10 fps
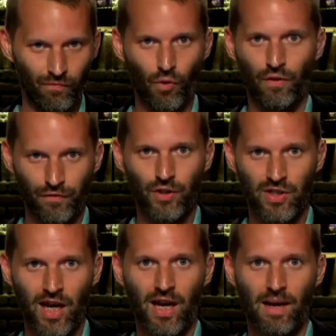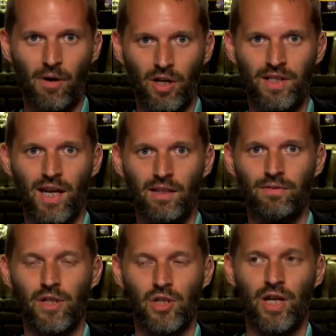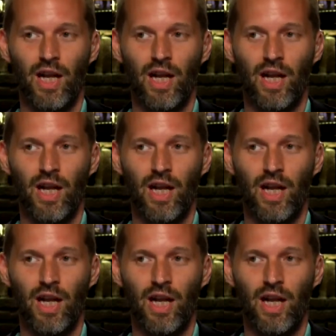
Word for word: for the first time on television,